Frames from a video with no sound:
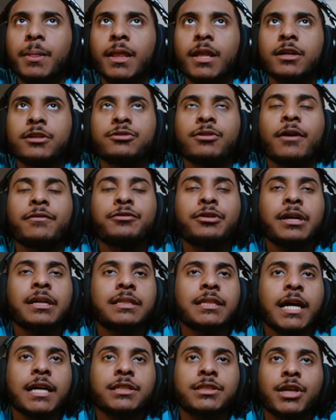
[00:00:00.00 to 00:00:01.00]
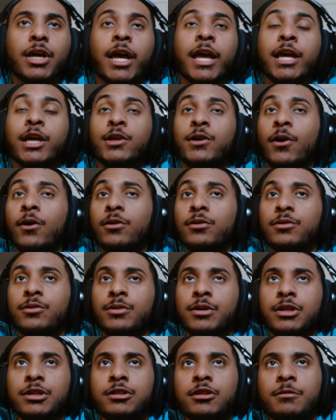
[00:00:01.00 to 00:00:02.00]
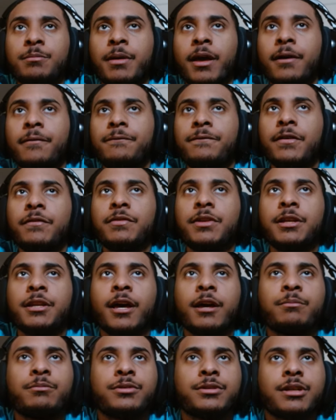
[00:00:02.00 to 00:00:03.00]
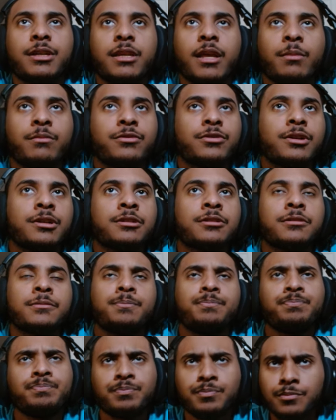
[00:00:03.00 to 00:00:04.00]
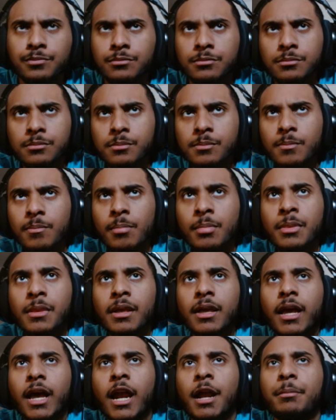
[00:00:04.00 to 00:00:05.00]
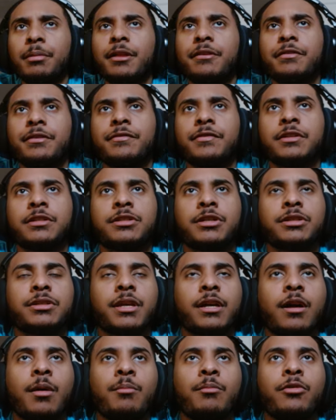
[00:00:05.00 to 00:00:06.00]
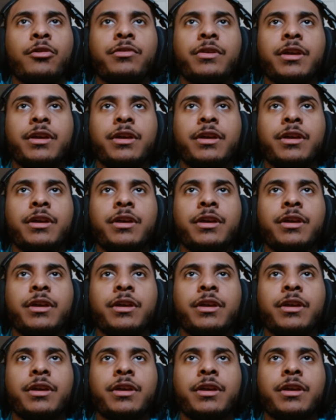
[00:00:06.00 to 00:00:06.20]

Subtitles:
So after he attacks a Goku, he should be at 59% damage reduction. And I believe if it's just like a movie